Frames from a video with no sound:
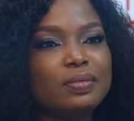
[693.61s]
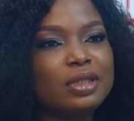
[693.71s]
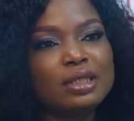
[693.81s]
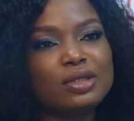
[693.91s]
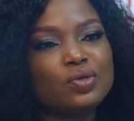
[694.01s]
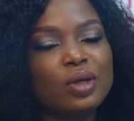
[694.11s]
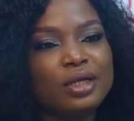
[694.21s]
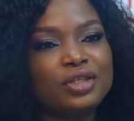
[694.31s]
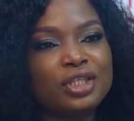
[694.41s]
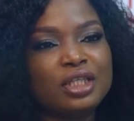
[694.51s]
business
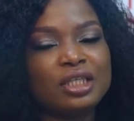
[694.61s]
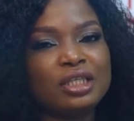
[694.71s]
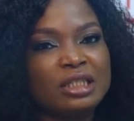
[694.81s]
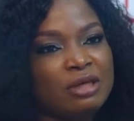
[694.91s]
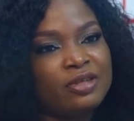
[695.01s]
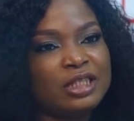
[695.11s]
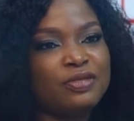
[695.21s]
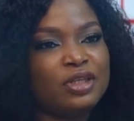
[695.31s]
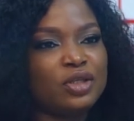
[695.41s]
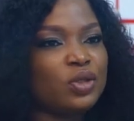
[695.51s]
strategy is
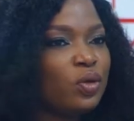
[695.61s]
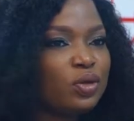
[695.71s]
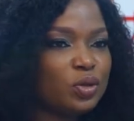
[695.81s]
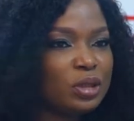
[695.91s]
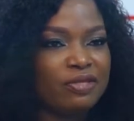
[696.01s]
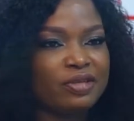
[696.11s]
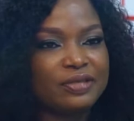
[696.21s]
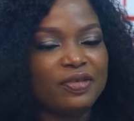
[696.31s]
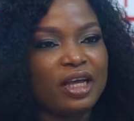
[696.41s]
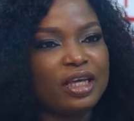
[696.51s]
diversification, you should
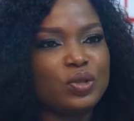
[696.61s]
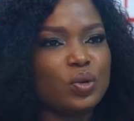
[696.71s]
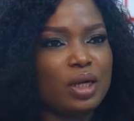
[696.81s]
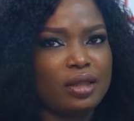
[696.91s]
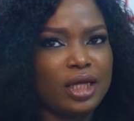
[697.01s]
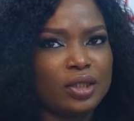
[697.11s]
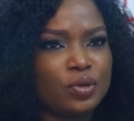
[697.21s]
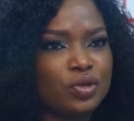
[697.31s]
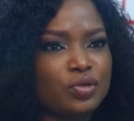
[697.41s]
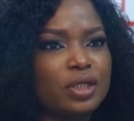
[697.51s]
diversify into another
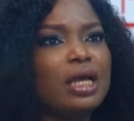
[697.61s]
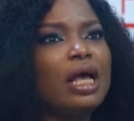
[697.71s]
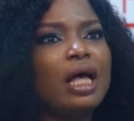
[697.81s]
industry.